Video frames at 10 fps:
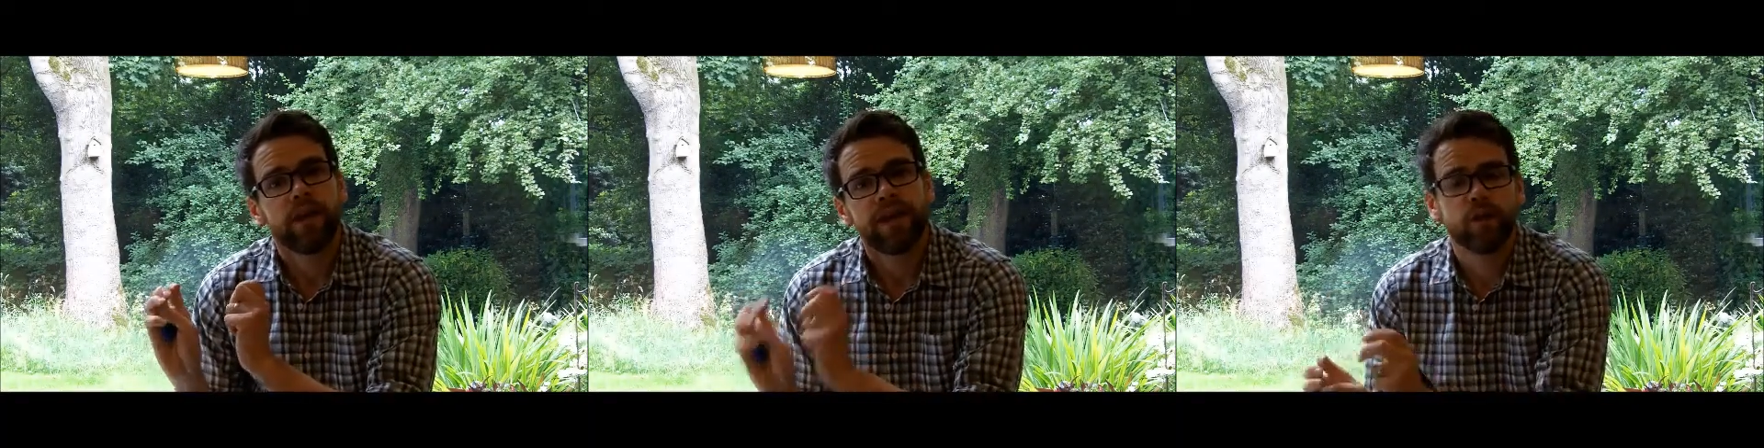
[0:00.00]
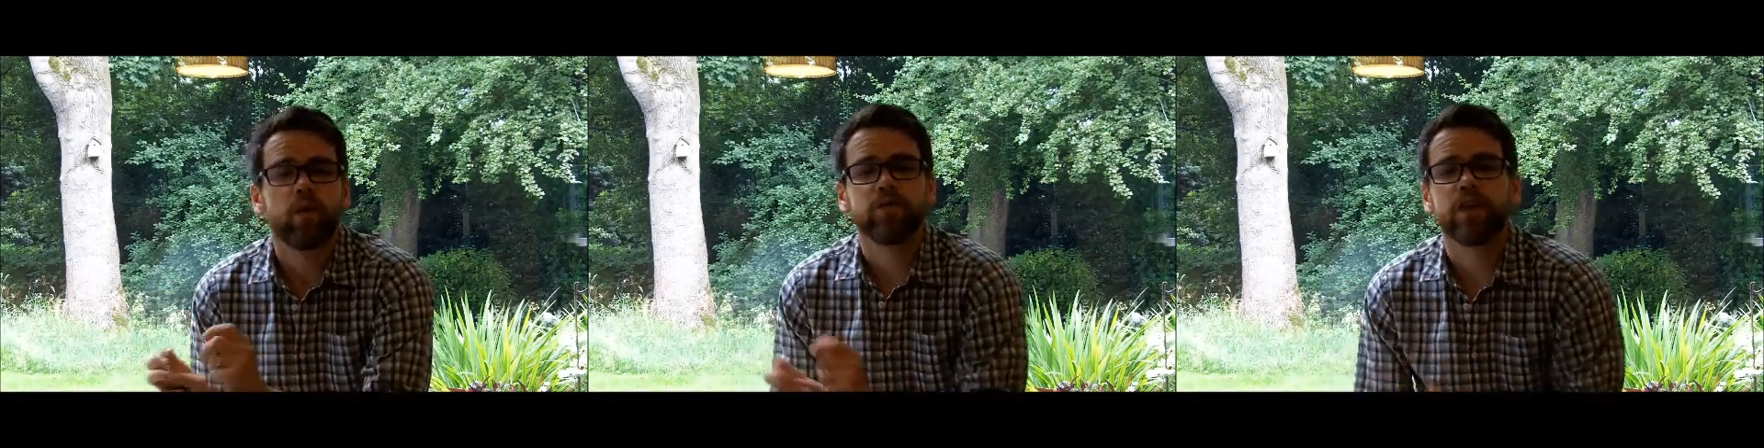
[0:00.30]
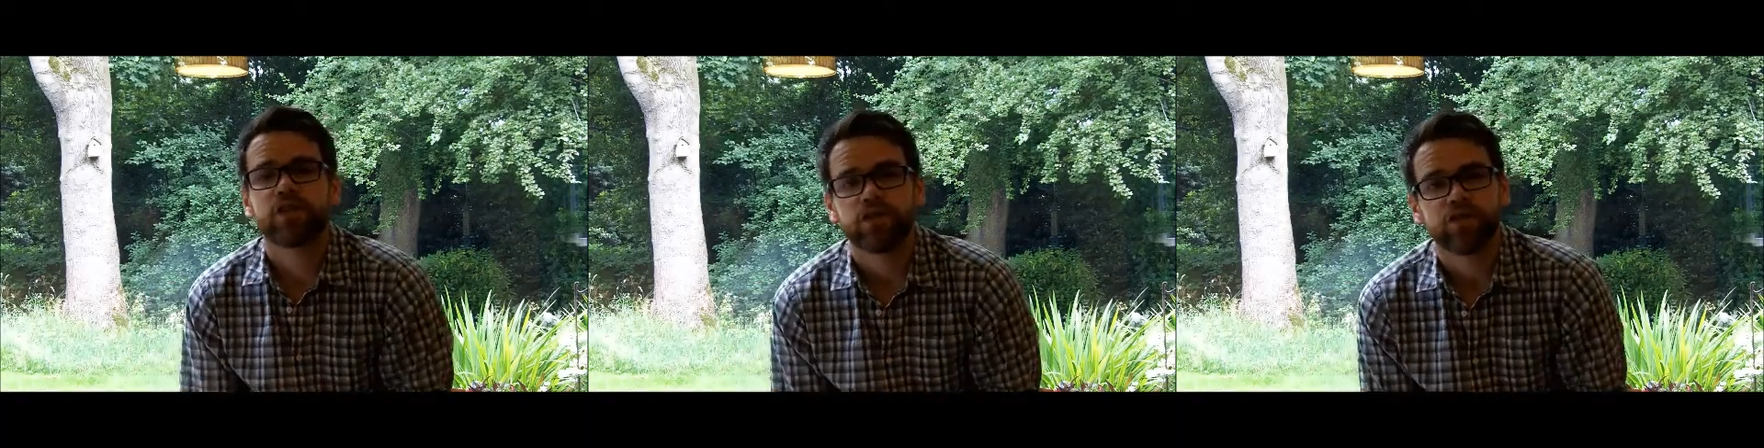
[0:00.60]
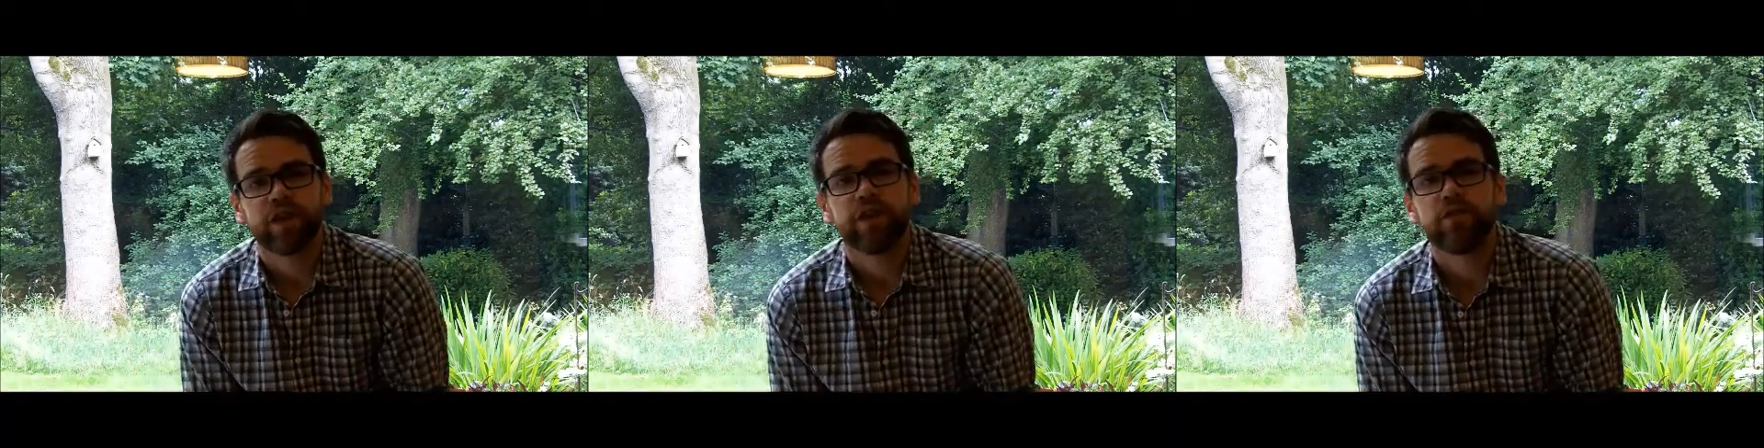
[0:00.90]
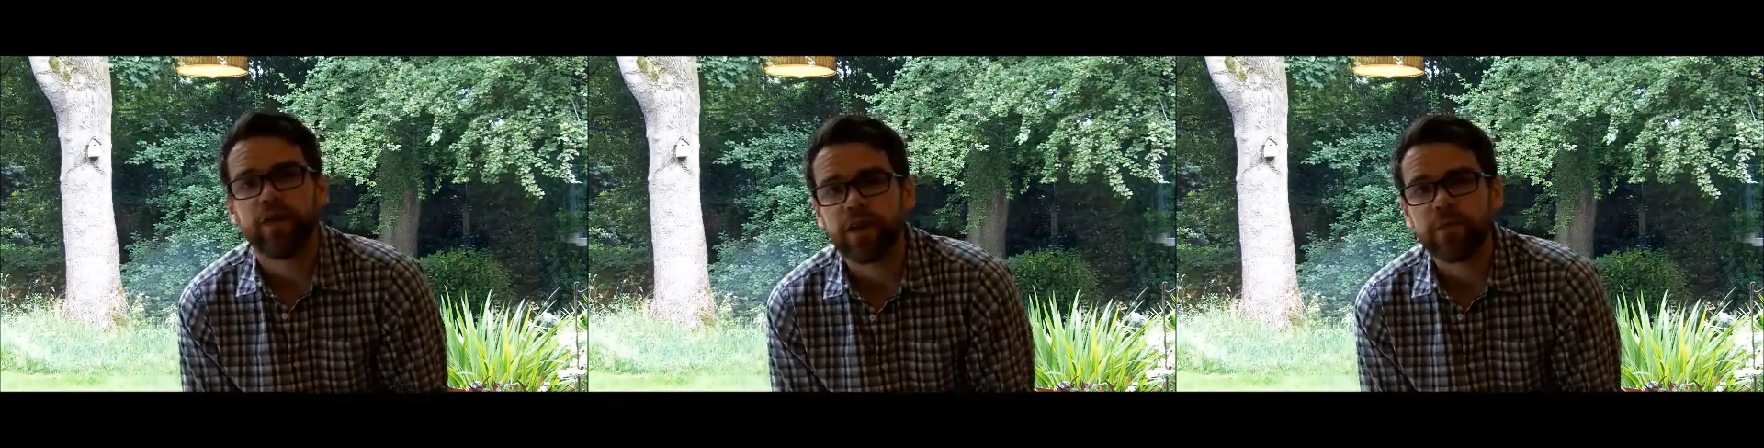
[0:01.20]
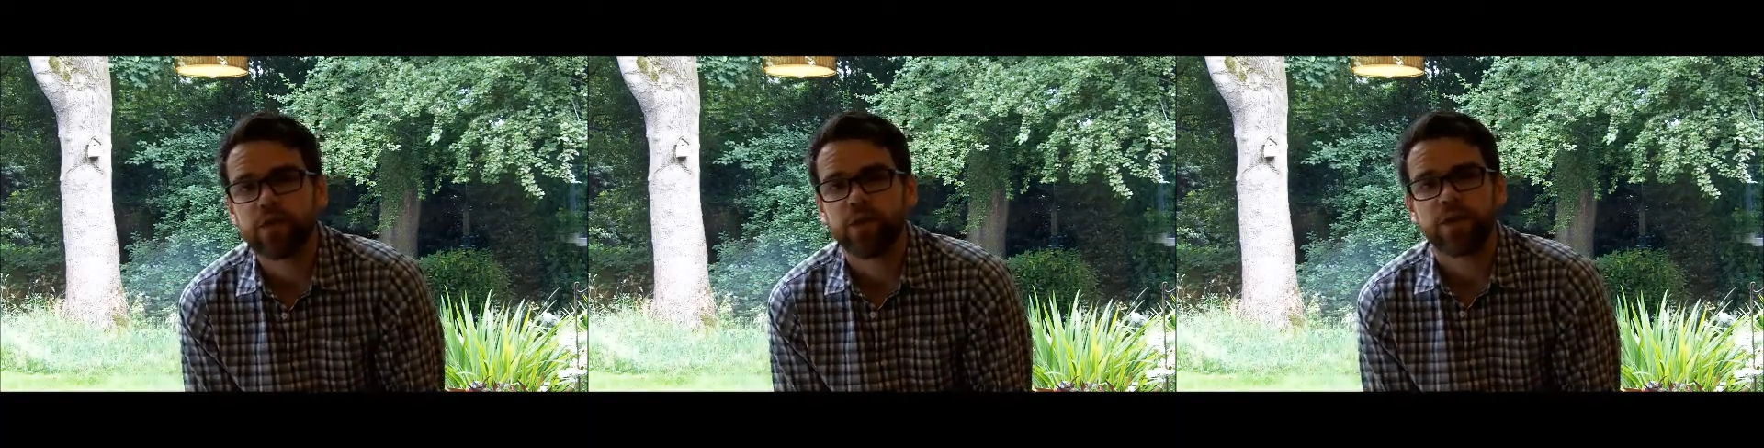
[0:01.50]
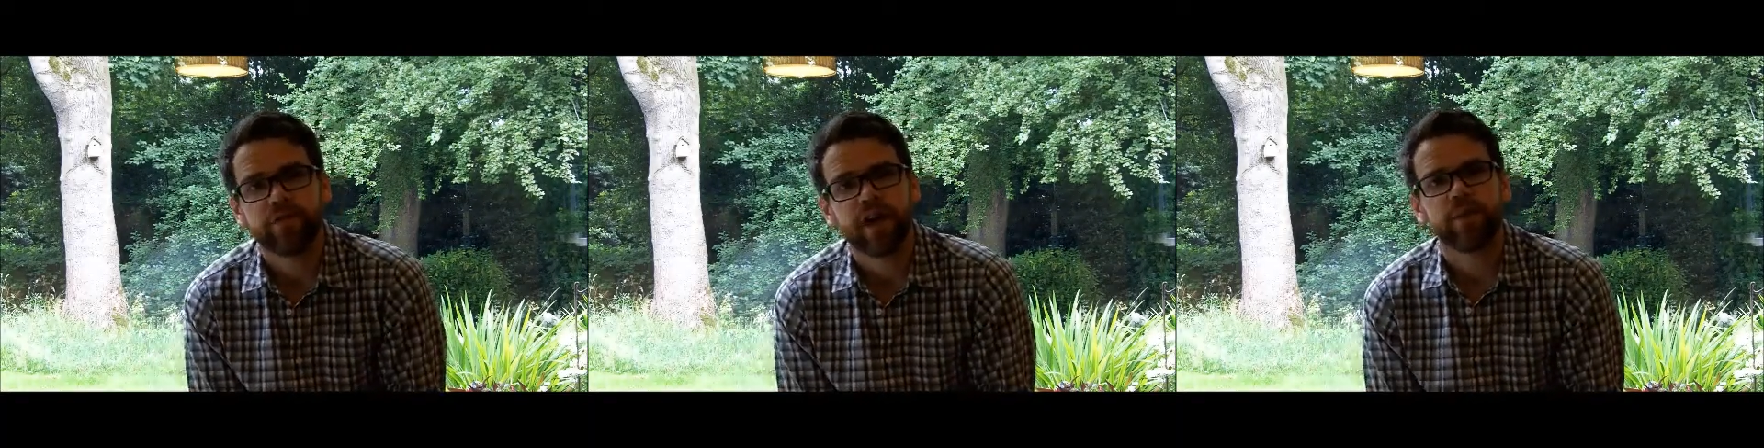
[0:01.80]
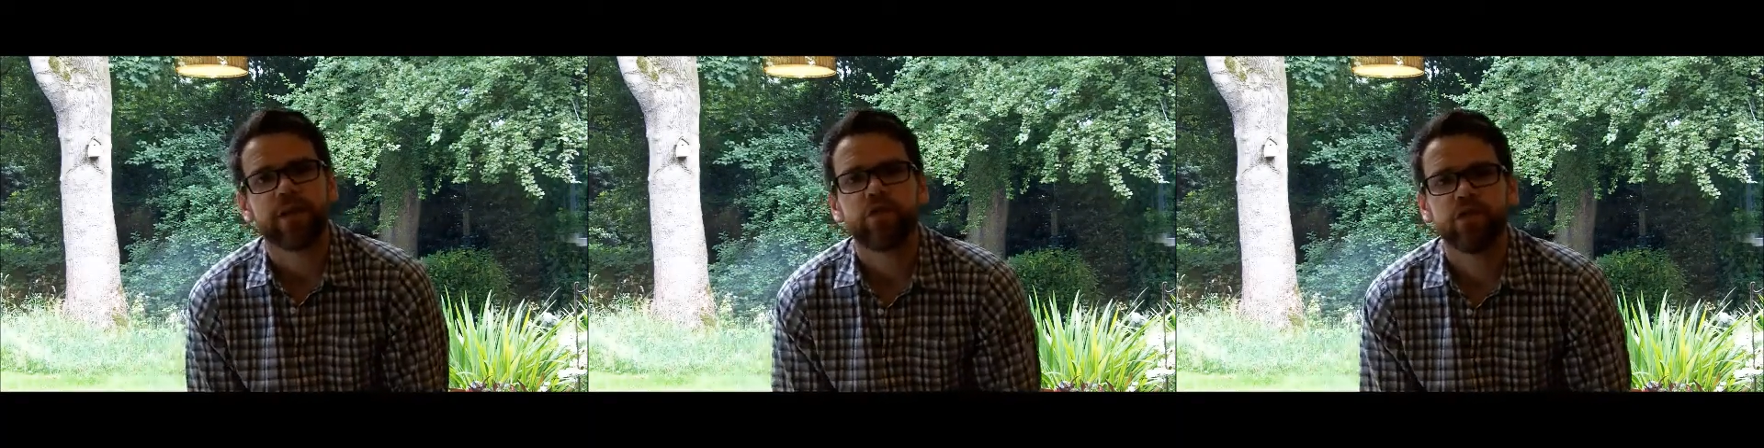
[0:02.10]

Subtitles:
ecomorphological traits vary between environments,